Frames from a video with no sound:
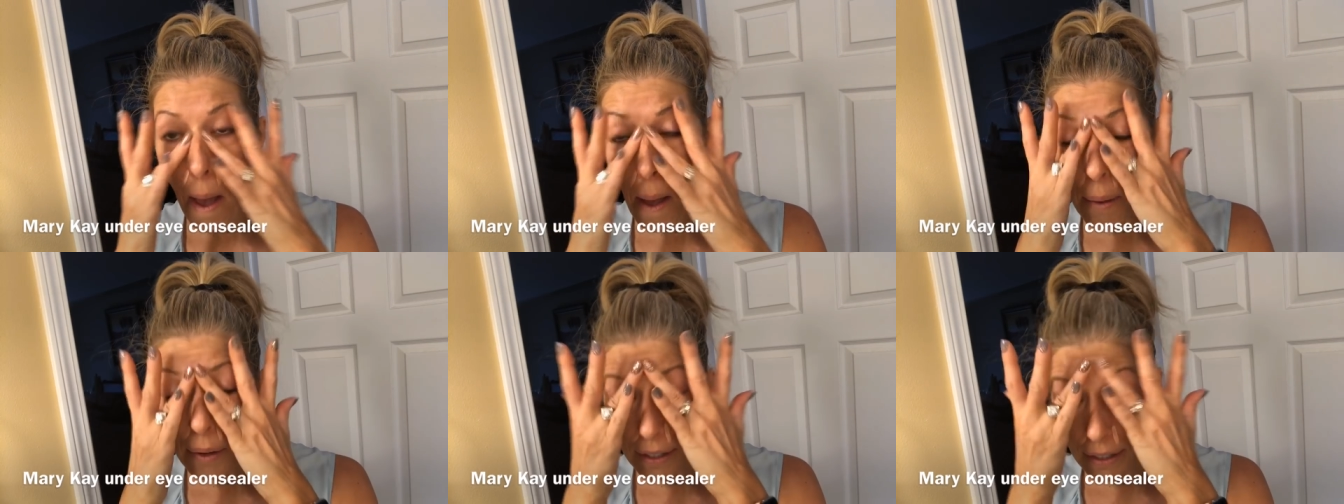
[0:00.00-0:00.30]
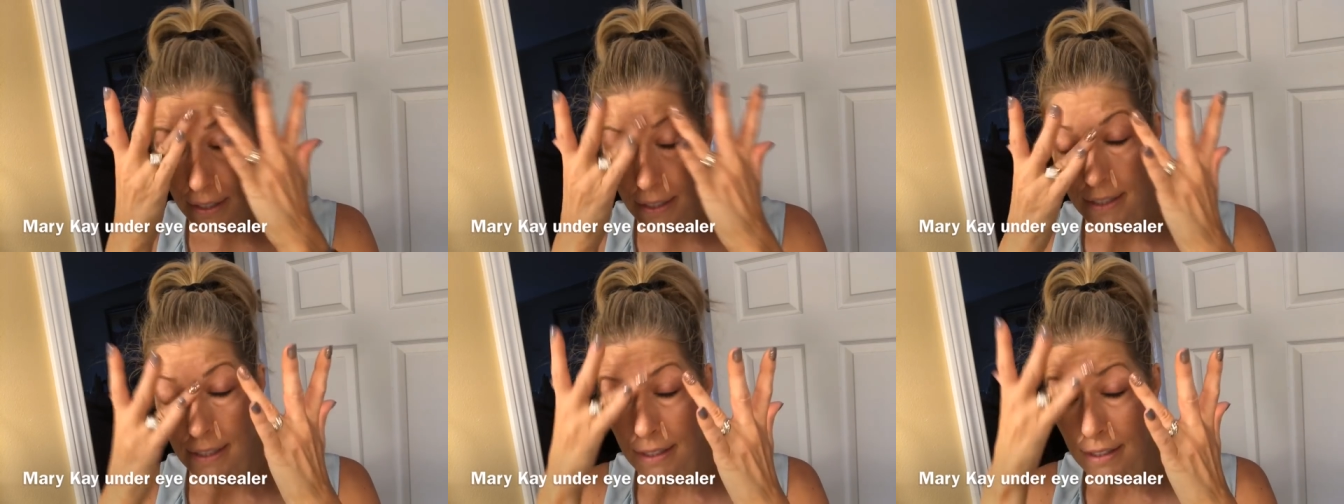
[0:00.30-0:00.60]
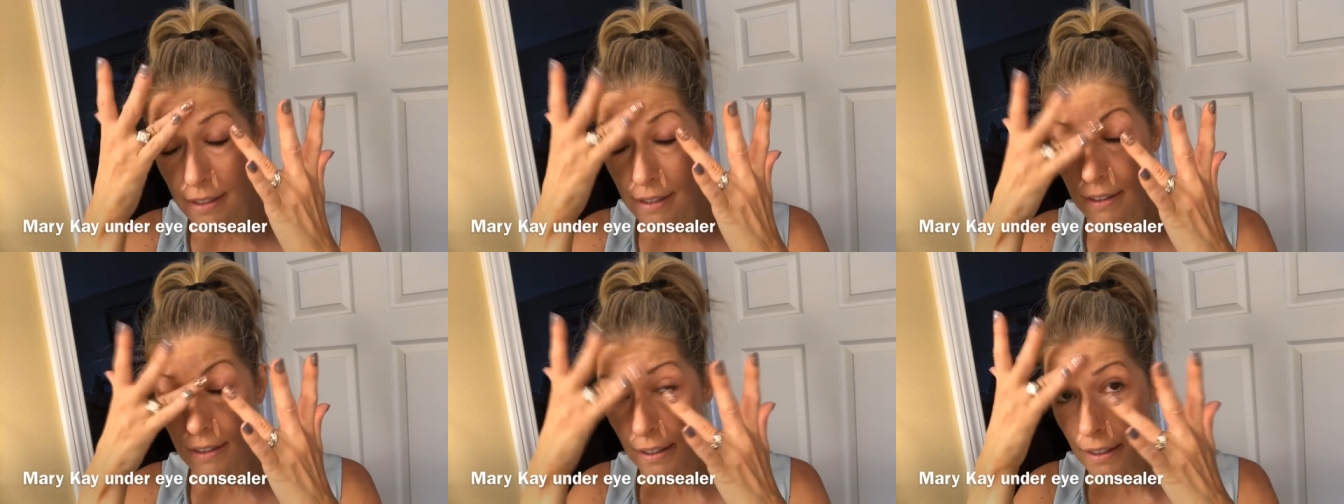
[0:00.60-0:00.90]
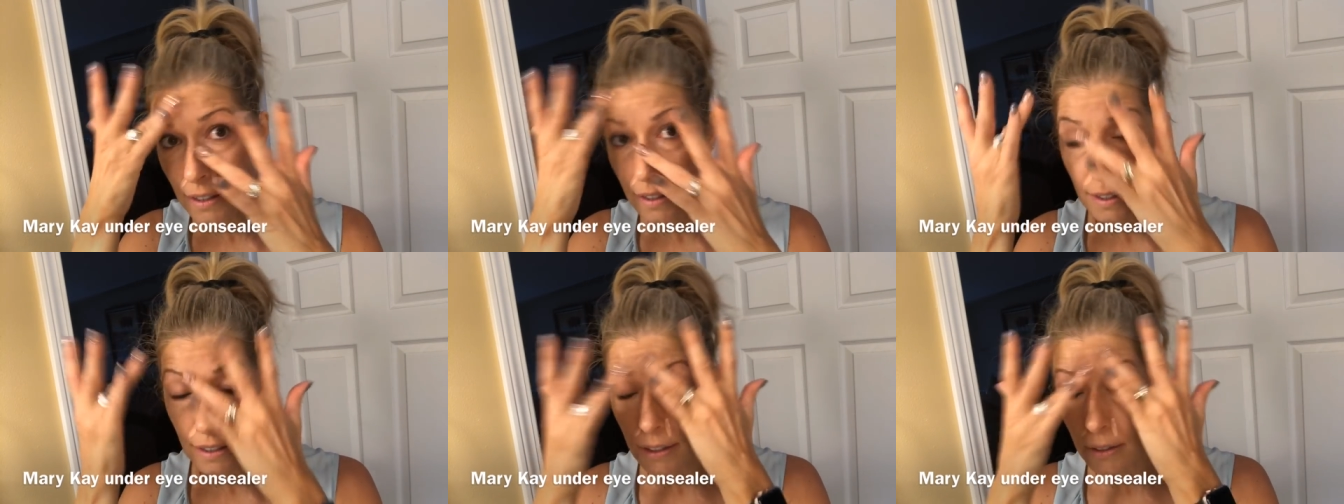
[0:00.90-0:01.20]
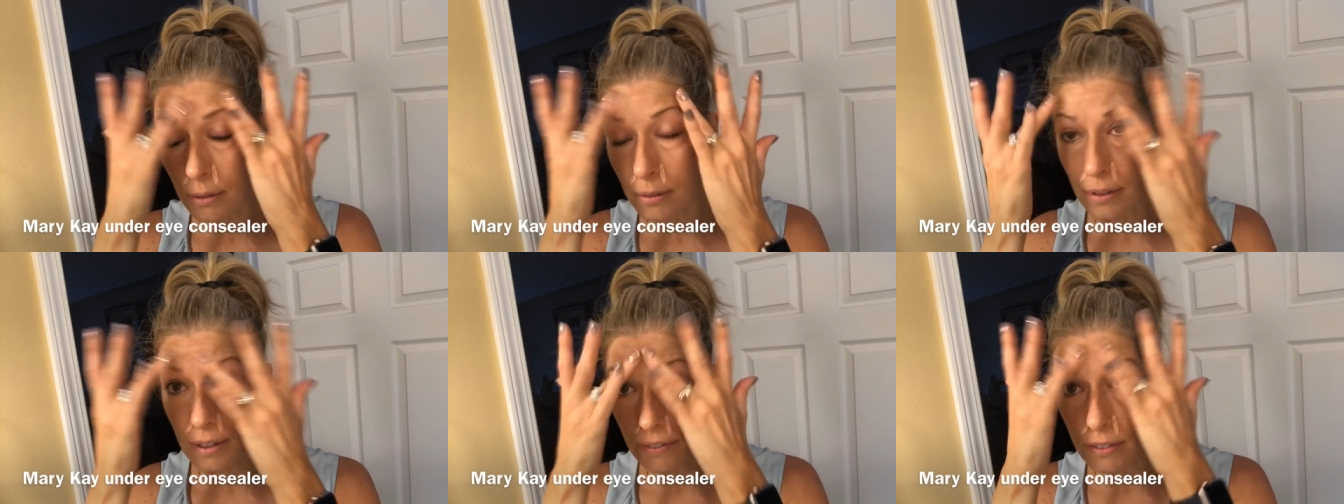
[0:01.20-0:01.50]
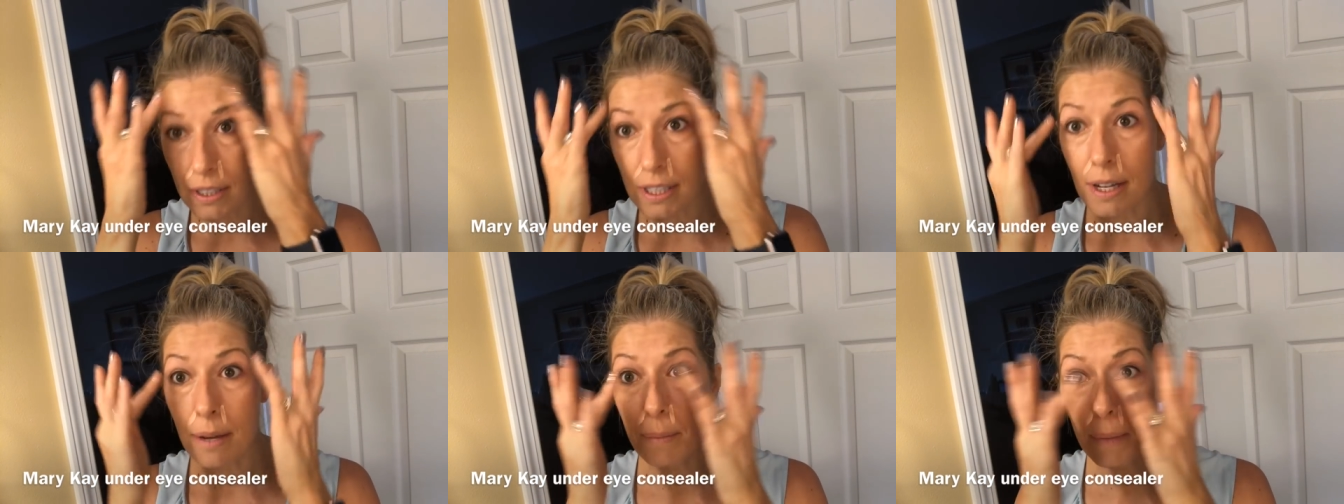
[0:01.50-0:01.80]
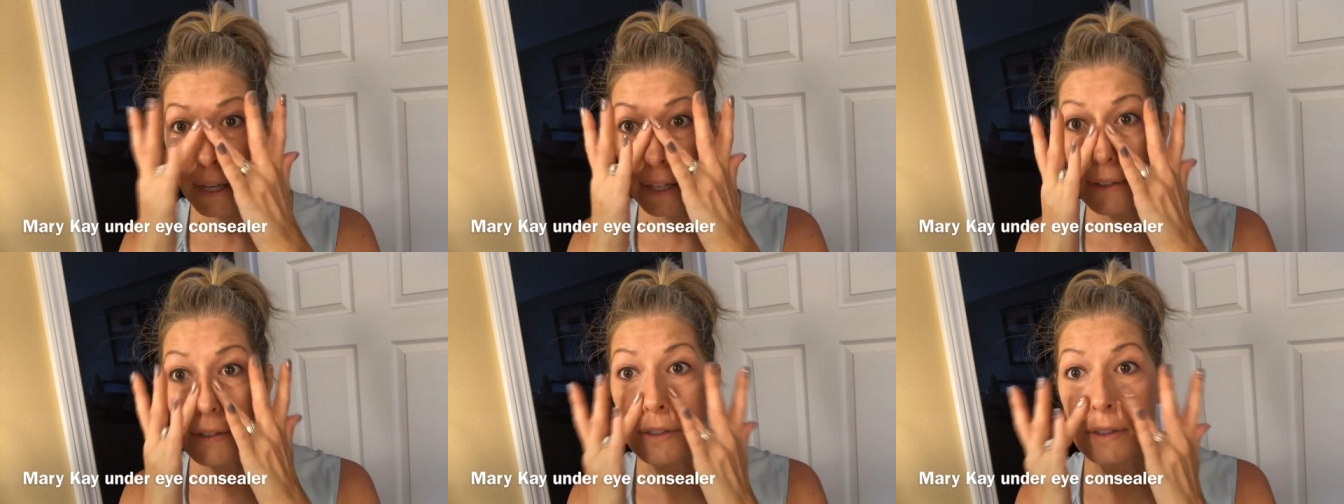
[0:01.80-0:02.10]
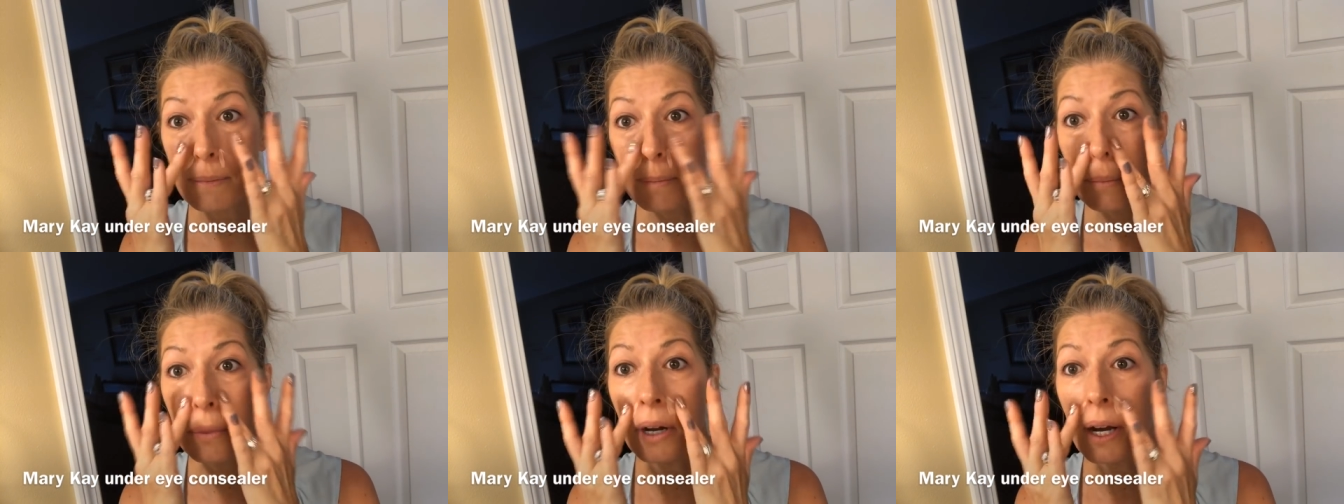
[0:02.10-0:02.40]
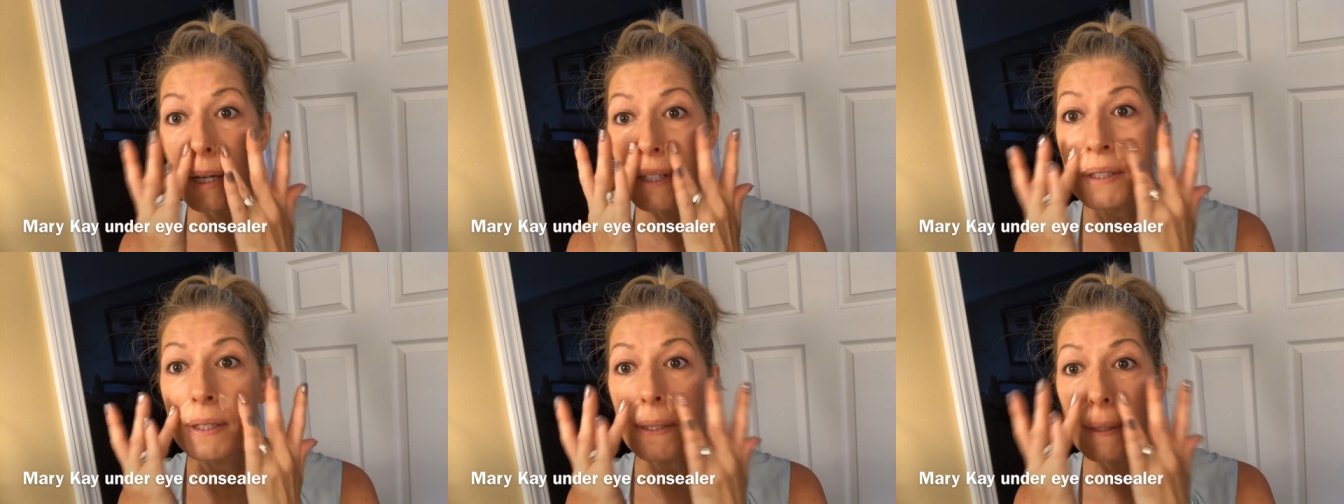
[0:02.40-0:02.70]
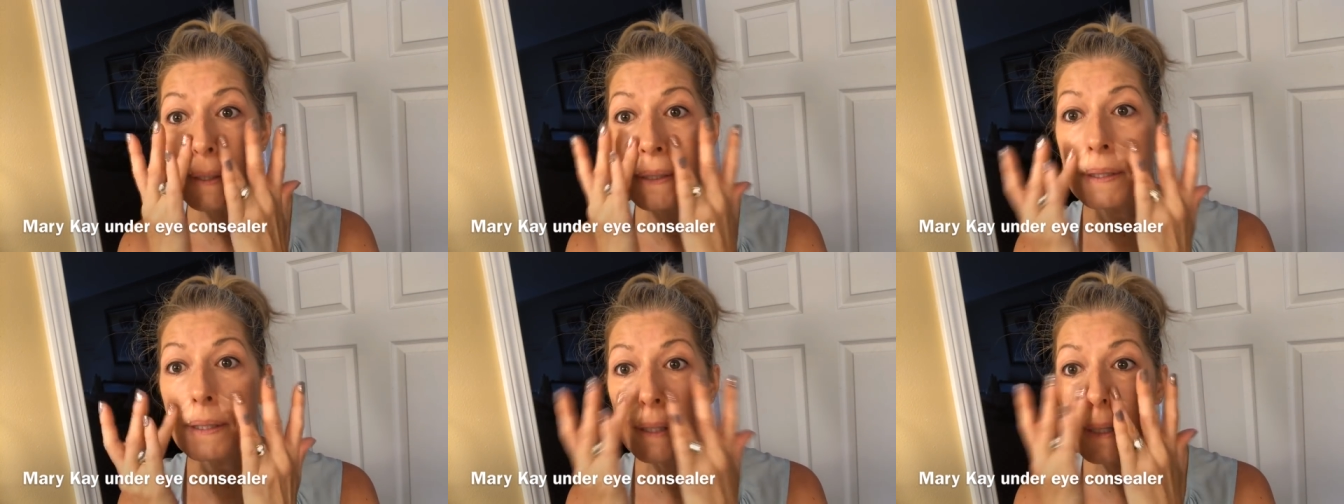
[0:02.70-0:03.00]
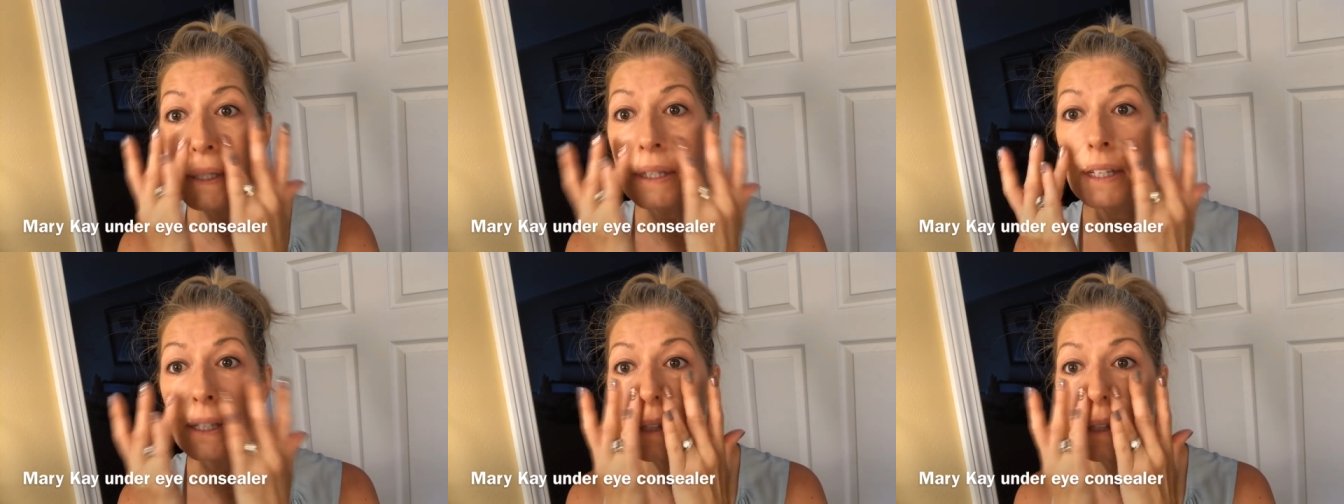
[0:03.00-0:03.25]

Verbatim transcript: because well, every time I use brushes,